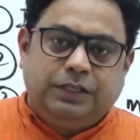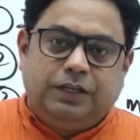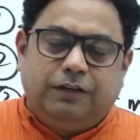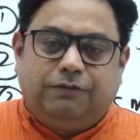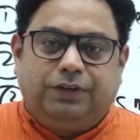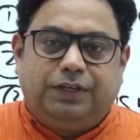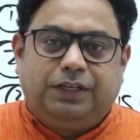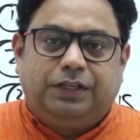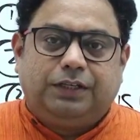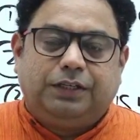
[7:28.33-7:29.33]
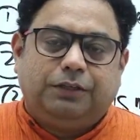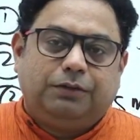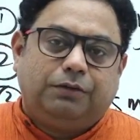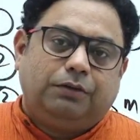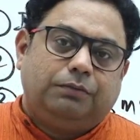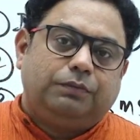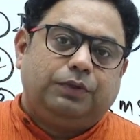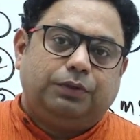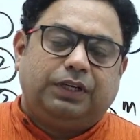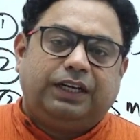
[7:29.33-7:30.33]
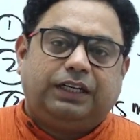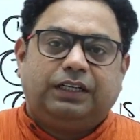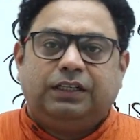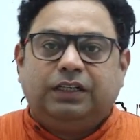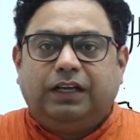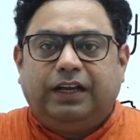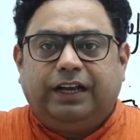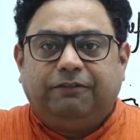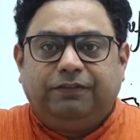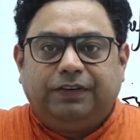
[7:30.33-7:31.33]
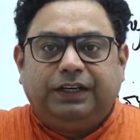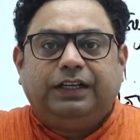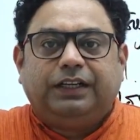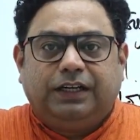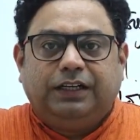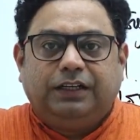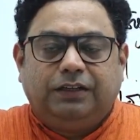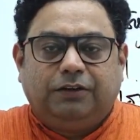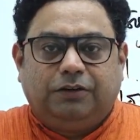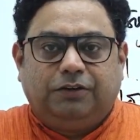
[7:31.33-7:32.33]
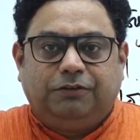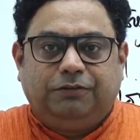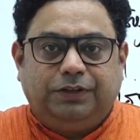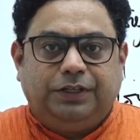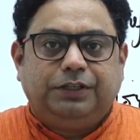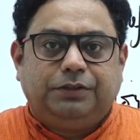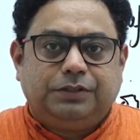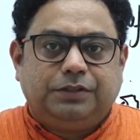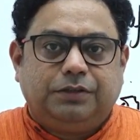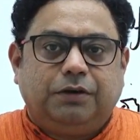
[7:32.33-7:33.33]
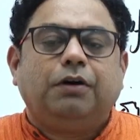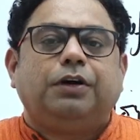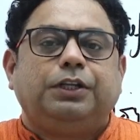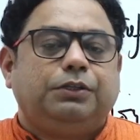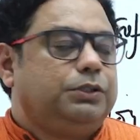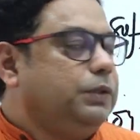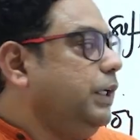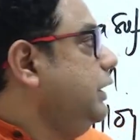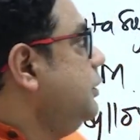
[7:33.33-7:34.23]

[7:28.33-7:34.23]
where, you know, you get every video, or you join this